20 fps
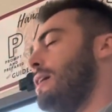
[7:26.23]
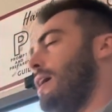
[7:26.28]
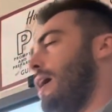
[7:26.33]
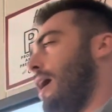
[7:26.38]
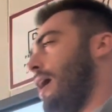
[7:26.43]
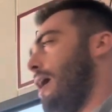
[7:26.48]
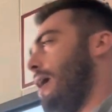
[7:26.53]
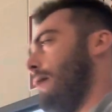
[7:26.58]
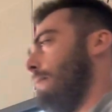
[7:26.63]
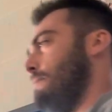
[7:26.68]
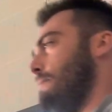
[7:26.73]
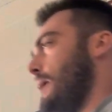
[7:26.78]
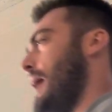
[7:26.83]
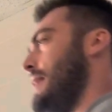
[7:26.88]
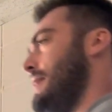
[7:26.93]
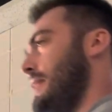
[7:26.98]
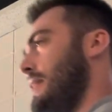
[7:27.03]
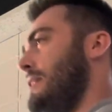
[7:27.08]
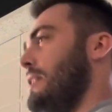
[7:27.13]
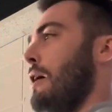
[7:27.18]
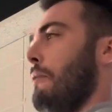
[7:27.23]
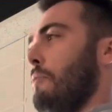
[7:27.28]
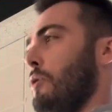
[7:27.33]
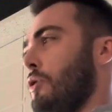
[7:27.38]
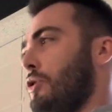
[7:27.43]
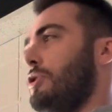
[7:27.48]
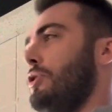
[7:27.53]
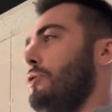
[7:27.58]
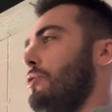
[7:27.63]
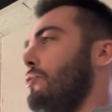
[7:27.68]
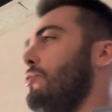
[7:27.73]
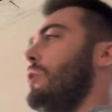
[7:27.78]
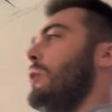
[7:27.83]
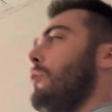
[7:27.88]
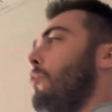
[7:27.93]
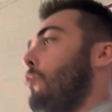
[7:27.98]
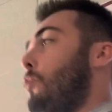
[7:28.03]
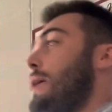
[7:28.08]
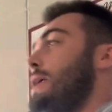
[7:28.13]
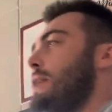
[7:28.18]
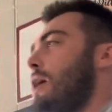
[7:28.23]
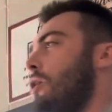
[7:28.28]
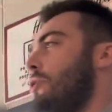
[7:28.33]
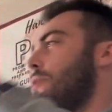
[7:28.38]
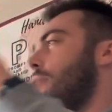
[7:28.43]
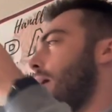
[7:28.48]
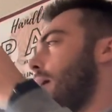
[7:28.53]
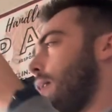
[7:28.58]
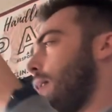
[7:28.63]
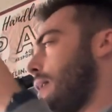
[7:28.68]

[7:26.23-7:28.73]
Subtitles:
And then number two, we know that,